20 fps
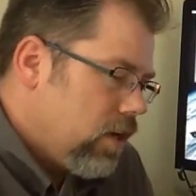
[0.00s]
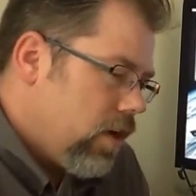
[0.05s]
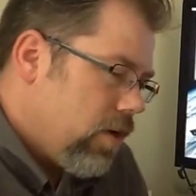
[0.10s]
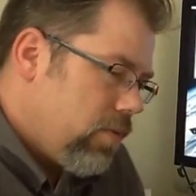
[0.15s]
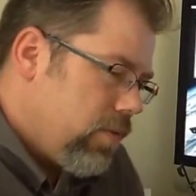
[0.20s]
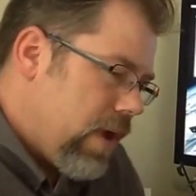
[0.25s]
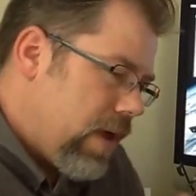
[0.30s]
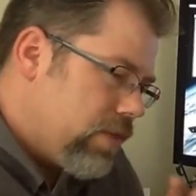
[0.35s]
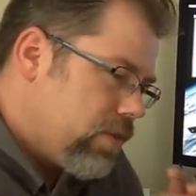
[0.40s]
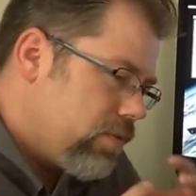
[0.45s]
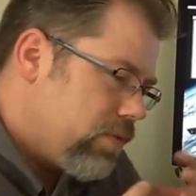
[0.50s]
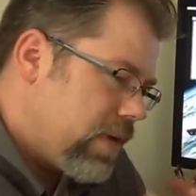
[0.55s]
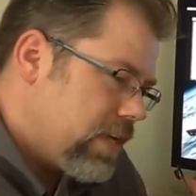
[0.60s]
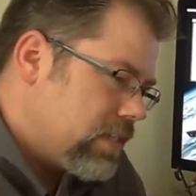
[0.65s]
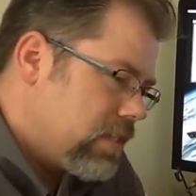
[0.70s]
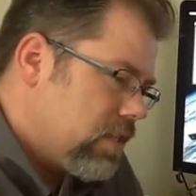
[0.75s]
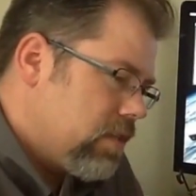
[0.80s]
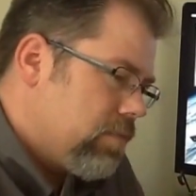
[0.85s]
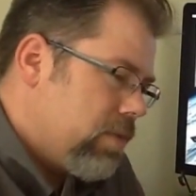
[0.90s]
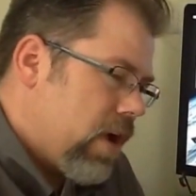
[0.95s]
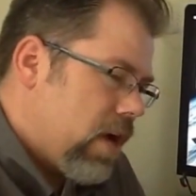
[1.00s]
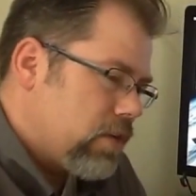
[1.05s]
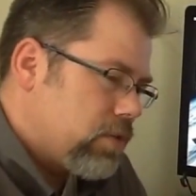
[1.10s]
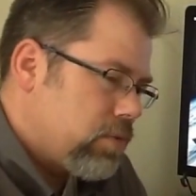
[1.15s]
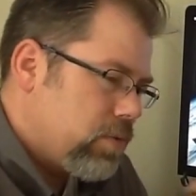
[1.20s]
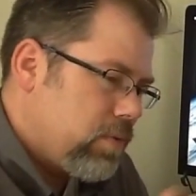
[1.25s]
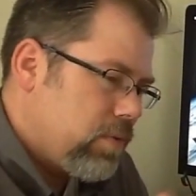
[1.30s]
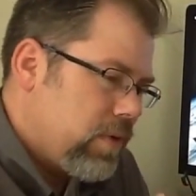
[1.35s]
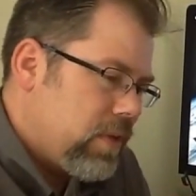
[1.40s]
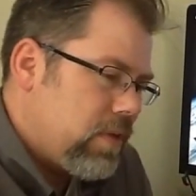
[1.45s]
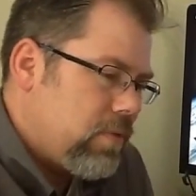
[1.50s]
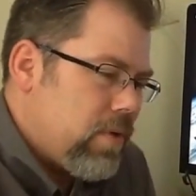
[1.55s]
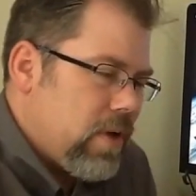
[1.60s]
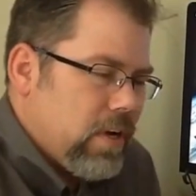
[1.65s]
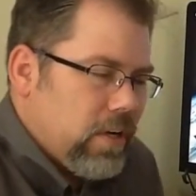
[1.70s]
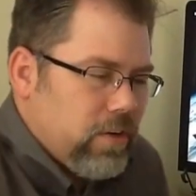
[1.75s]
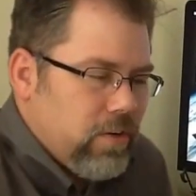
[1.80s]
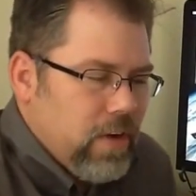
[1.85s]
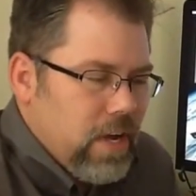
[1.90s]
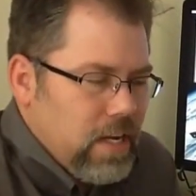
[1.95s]
around the rest of the box, we really
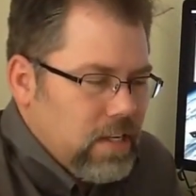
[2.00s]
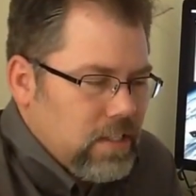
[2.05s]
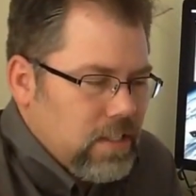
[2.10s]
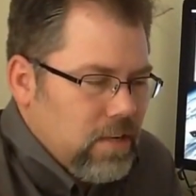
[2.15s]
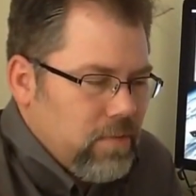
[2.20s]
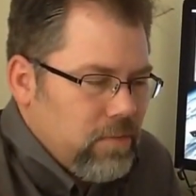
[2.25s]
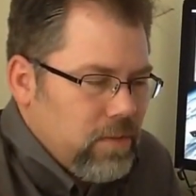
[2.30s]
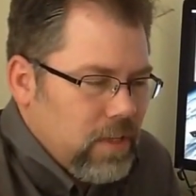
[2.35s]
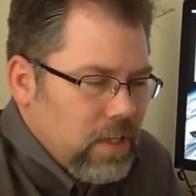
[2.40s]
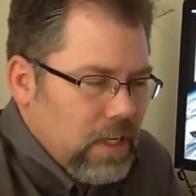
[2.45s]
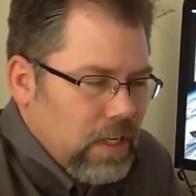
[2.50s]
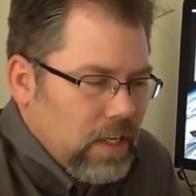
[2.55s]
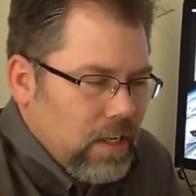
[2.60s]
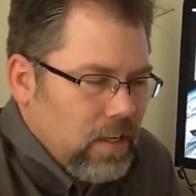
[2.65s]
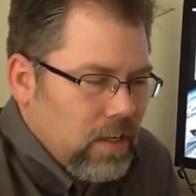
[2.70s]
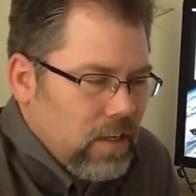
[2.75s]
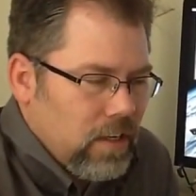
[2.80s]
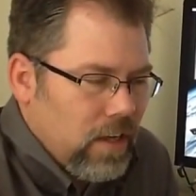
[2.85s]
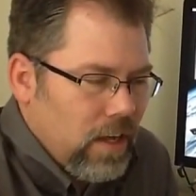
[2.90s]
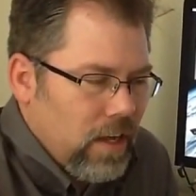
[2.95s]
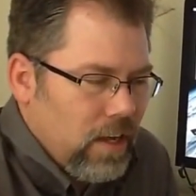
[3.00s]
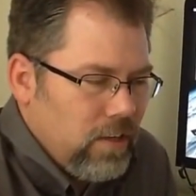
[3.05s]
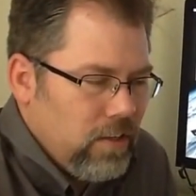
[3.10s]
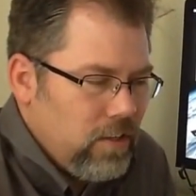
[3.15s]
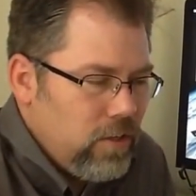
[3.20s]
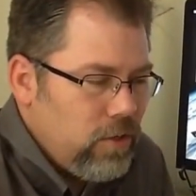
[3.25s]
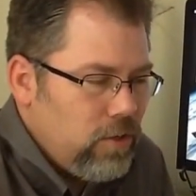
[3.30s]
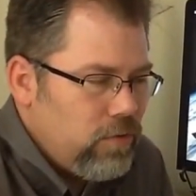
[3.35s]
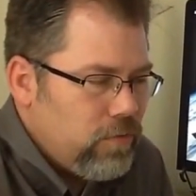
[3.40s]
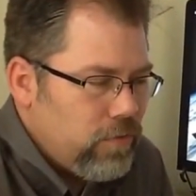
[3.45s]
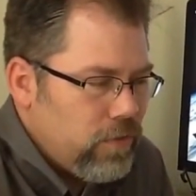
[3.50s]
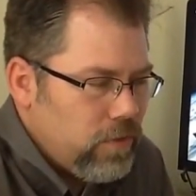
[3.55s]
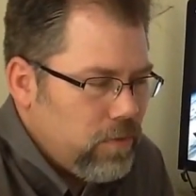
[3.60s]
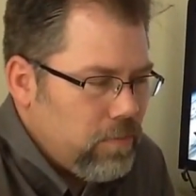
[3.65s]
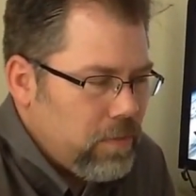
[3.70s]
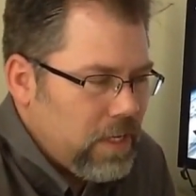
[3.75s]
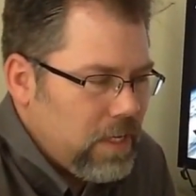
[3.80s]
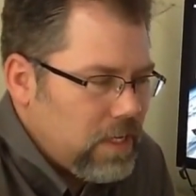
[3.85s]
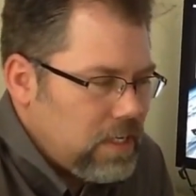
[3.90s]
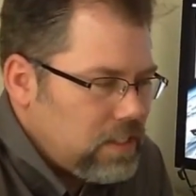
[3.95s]
want to create something new for the
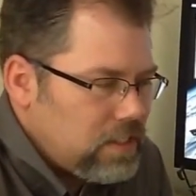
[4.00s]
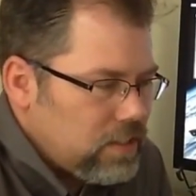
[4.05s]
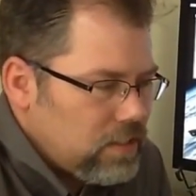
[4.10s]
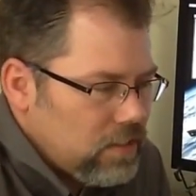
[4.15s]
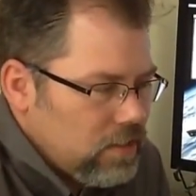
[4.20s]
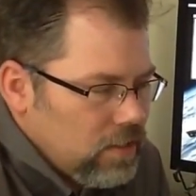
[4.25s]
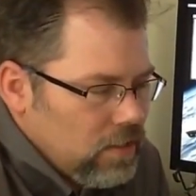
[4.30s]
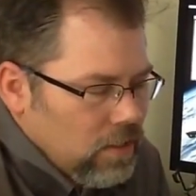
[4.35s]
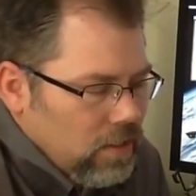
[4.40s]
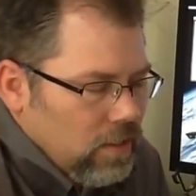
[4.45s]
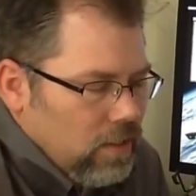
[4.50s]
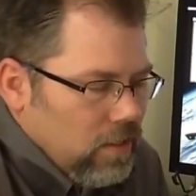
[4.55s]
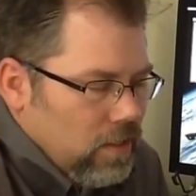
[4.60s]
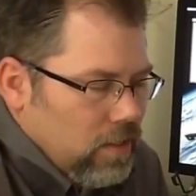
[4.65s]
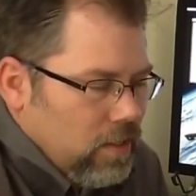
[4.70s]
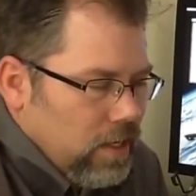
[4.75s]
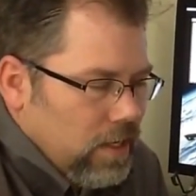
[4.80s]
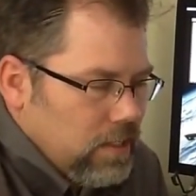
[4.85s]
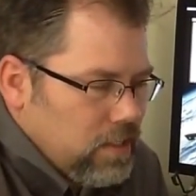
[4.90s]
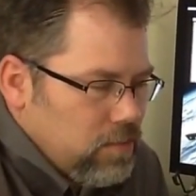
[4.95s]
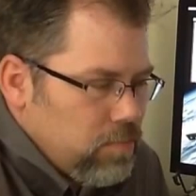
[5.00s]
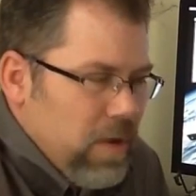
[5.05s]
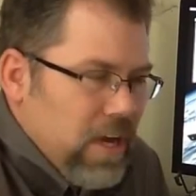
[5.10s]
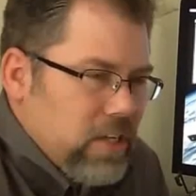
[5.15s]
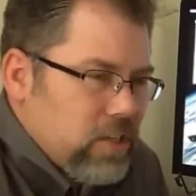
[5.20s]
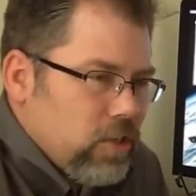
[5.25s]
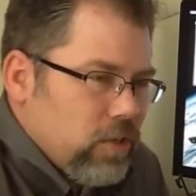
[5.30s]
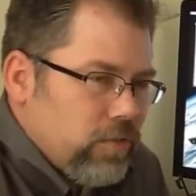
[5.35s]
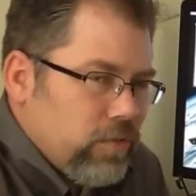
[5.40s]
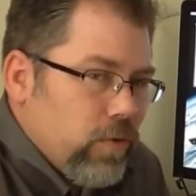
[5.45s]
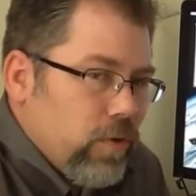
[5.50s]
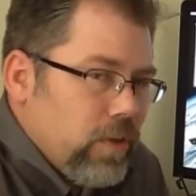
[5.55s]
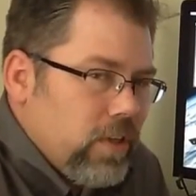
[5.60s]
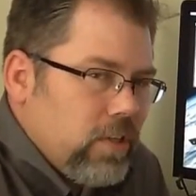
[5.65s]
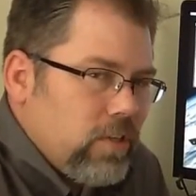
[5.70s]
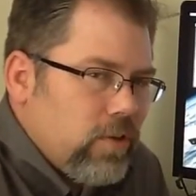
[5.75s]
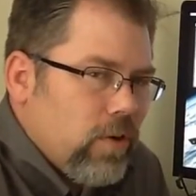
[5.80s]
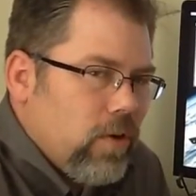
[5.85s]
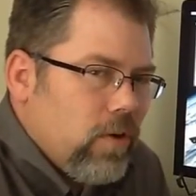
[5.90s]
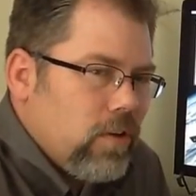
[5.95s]
piece and special for
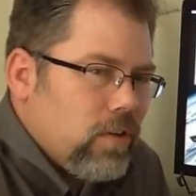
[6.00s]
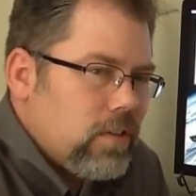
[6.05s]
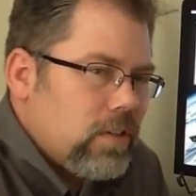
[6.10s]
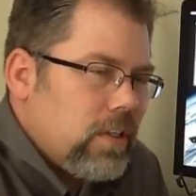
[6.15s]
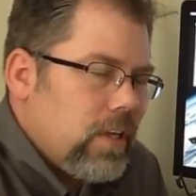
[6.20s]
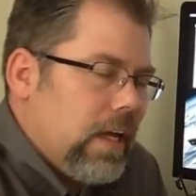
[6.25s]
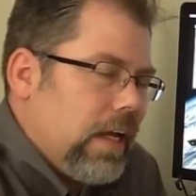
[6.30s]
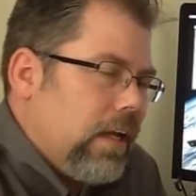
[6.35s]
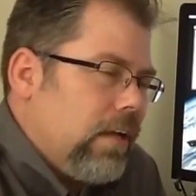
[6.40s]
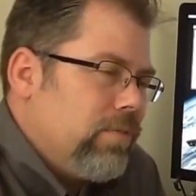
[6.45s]
the trolls.